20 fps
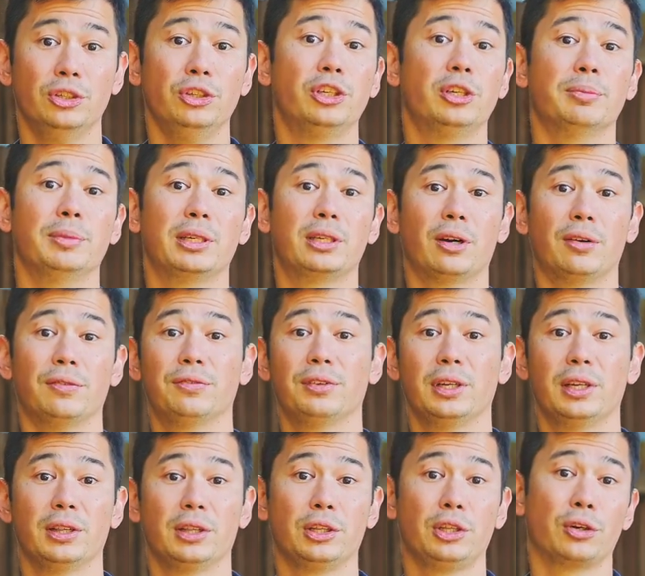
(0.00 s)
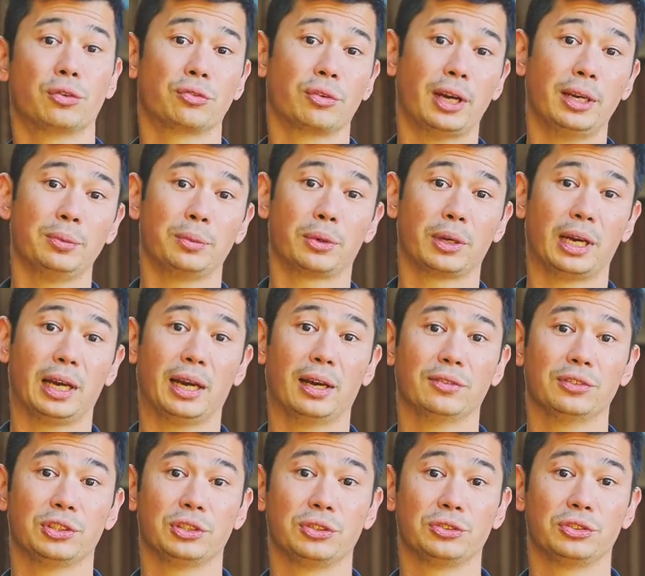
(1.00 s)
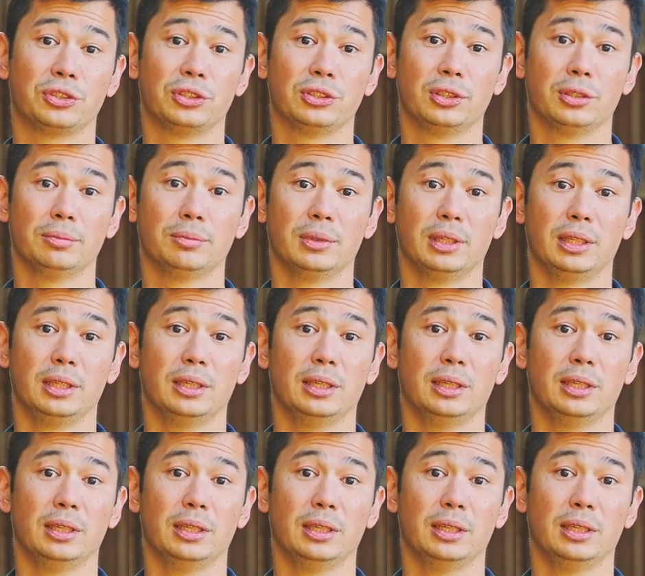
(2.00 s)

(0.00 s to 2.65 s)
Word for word: you can be confident that your rainwater harvesting system